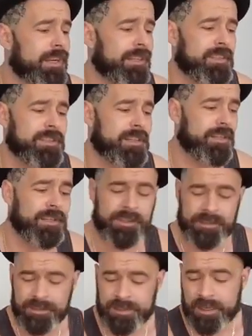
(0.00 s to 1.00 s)
And I've seen
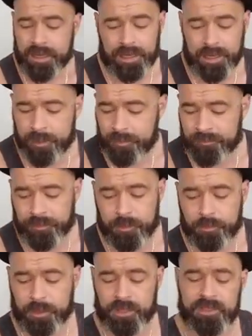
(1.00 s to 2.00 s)
a
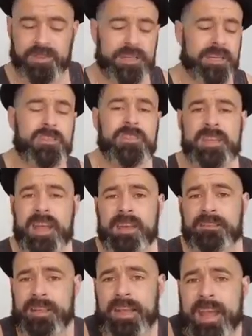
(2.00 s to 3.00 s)
few posts saying just
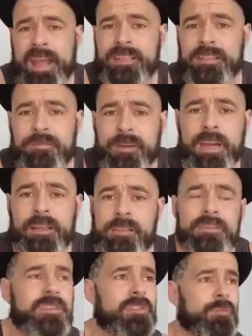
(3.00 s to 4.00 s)
like end
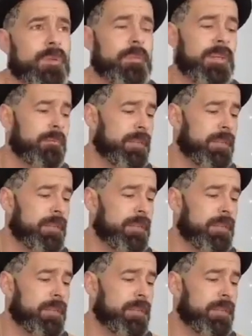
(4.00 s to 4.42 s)
violence to women,